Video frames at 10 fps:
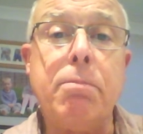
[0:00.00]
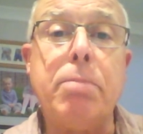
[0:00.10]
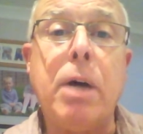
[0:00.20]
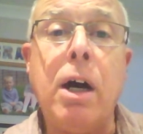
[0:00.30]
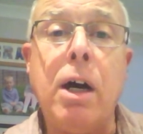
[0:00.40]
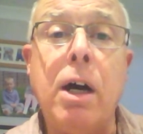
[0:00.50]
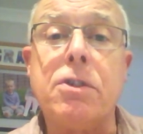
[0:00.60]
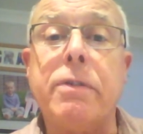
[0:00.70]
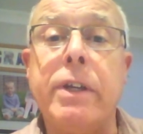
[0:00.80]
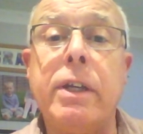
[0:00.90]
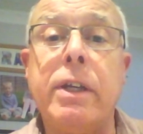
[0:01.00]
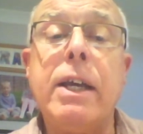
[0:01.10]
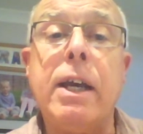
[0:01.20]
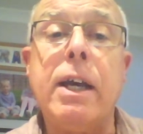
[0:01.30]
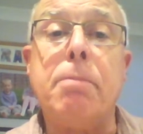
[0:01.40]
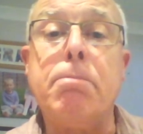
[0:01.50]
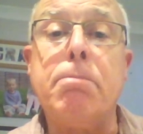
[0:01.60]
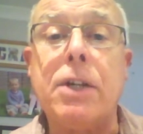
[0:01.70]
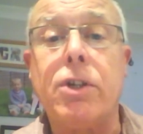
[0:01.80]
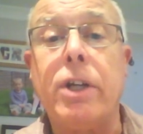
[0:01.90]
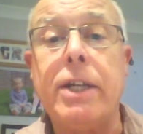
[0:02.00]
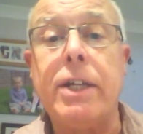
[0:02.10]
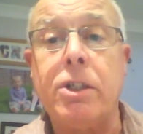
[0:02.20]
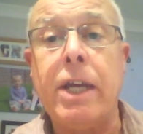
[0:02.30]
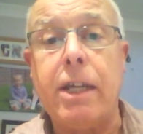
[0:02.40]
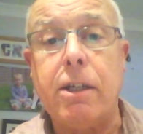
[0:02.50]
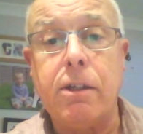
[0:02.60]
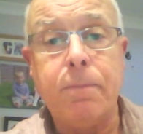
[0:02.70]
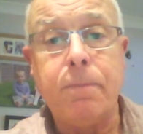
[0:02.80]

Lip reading: parts of it at a much later date.